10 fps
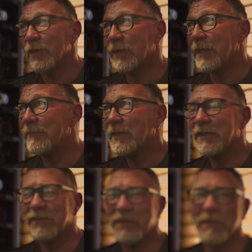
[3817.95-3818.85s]
Okay.
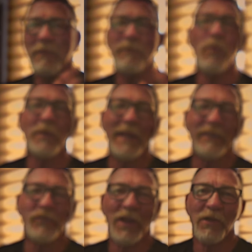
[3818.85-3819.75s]
Instead of a
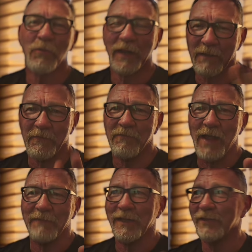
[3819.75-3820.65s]
four-leg chair, we're going to have a
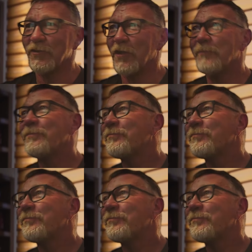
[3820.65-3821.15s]
five-leg chair.